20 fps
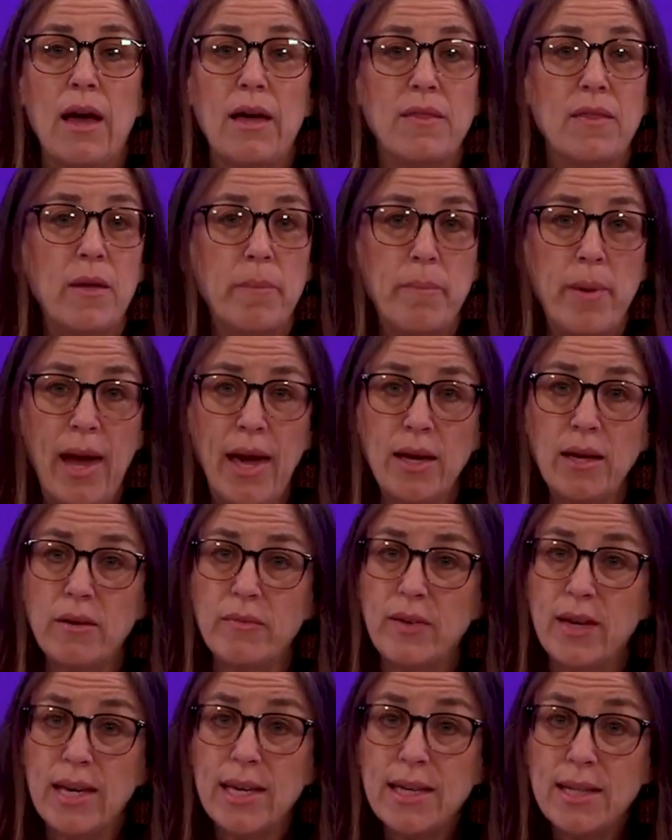The Bank
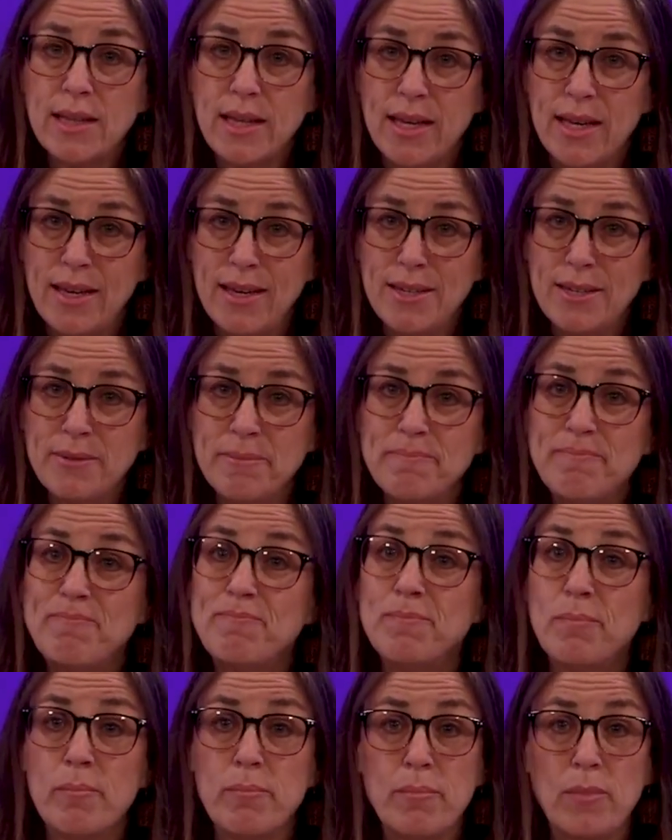of Italy
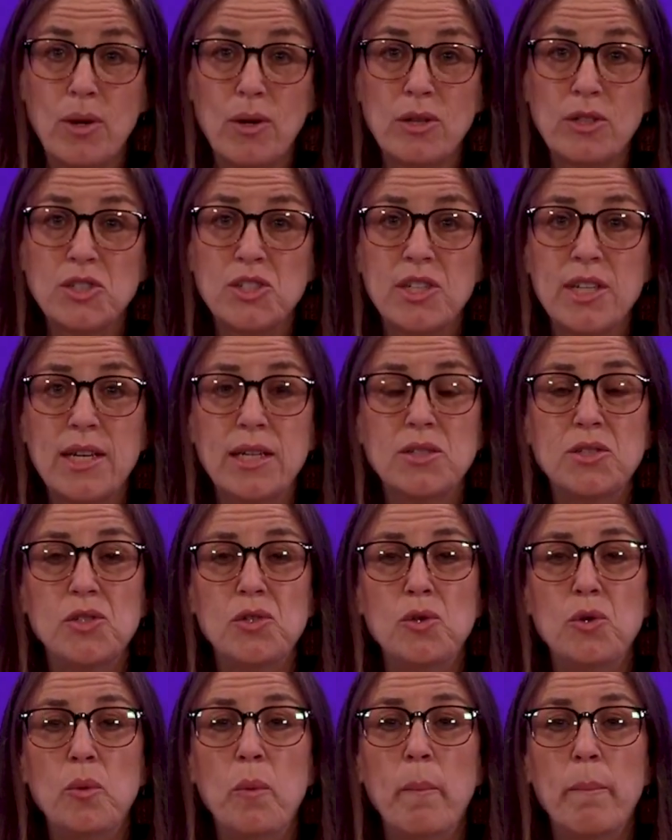merged
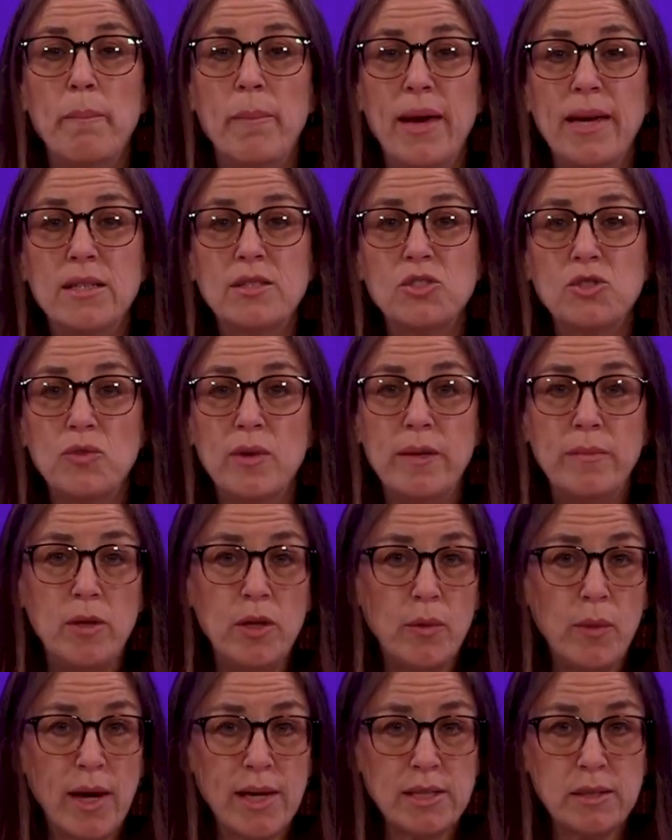into mainstream
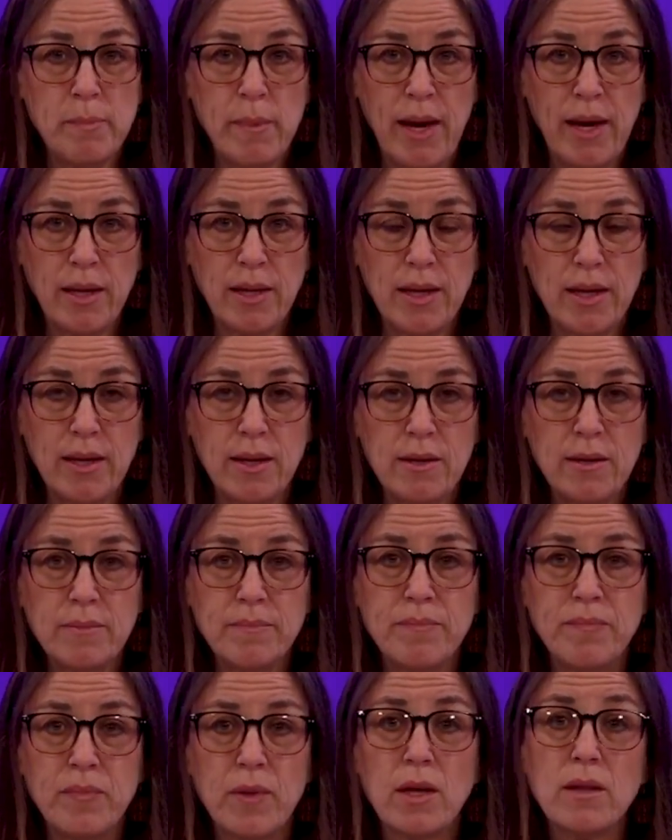U.S. banking,
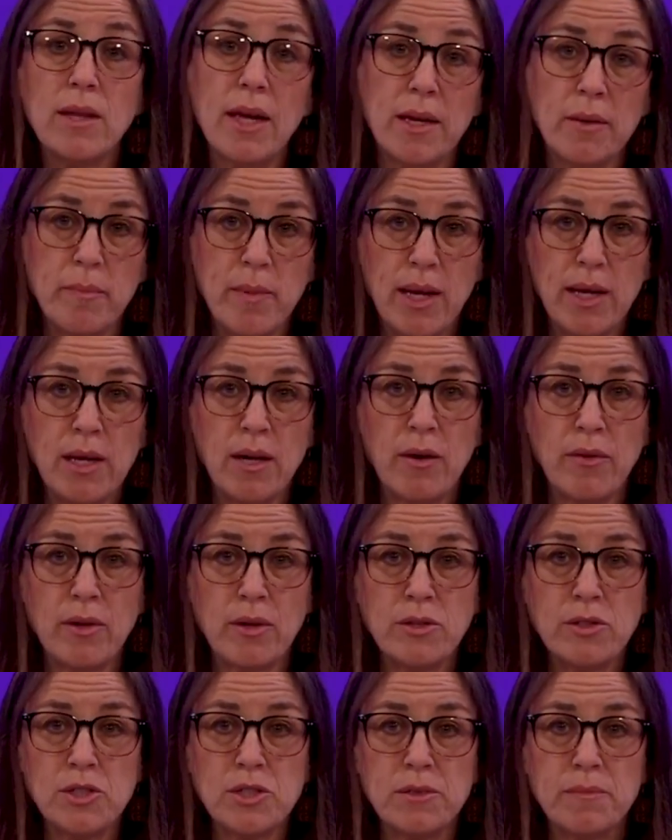like many
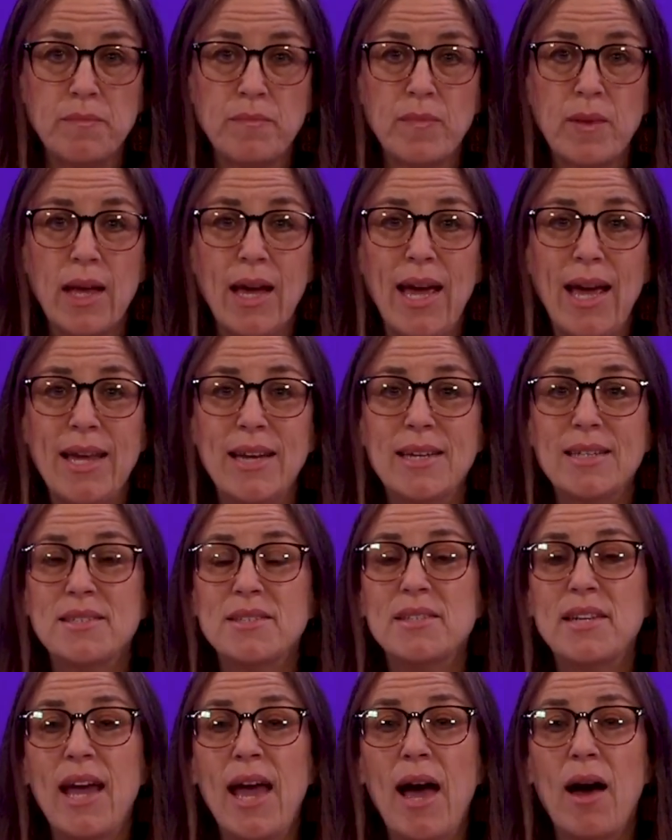others, and is
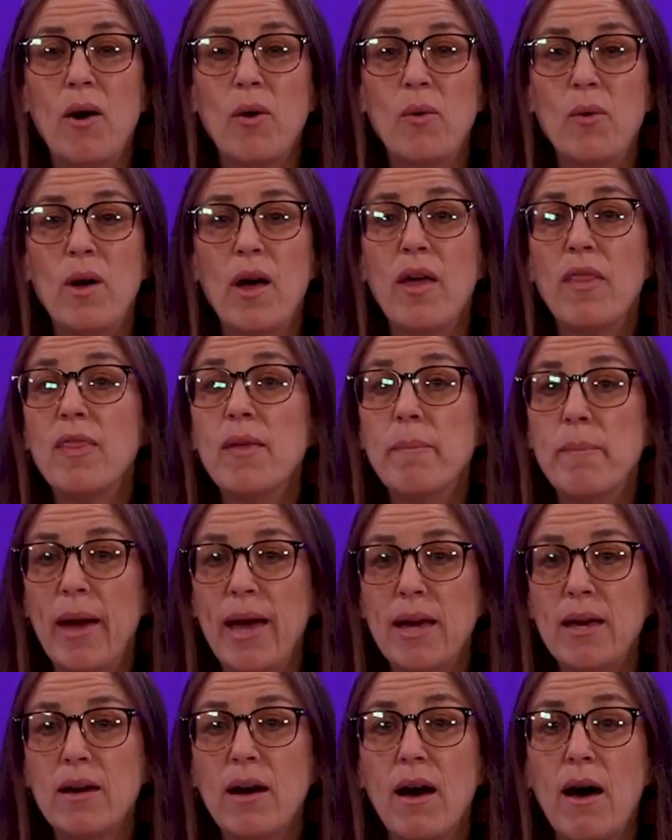now the
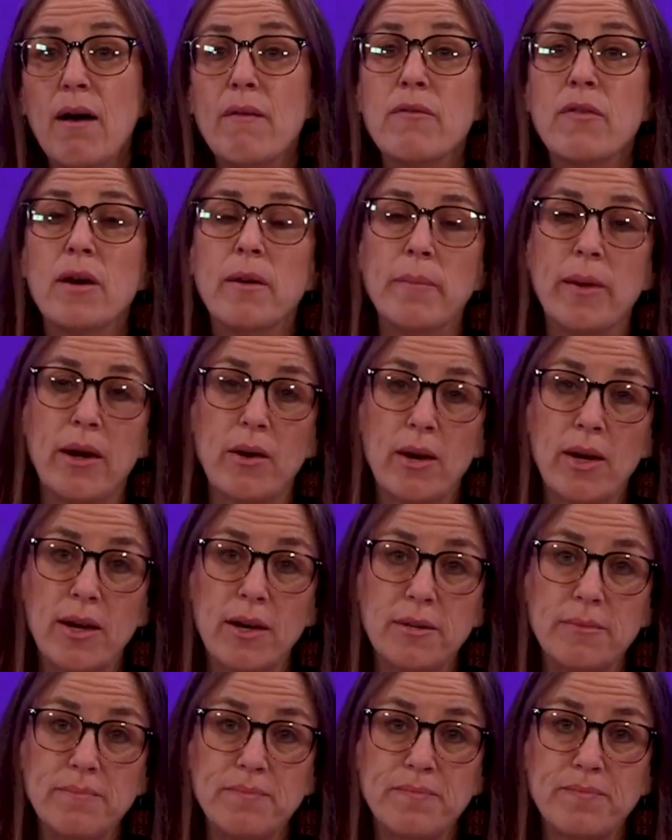Bank of
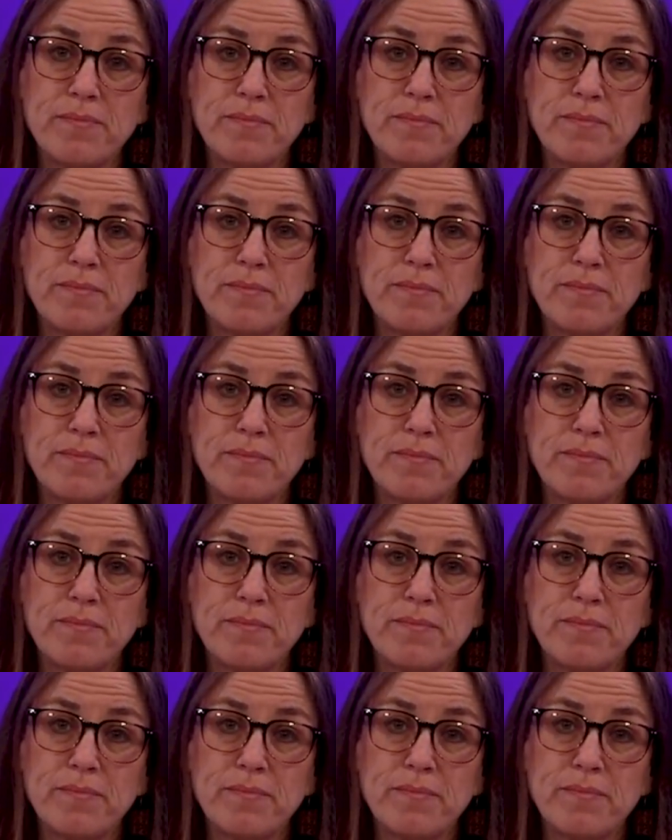America.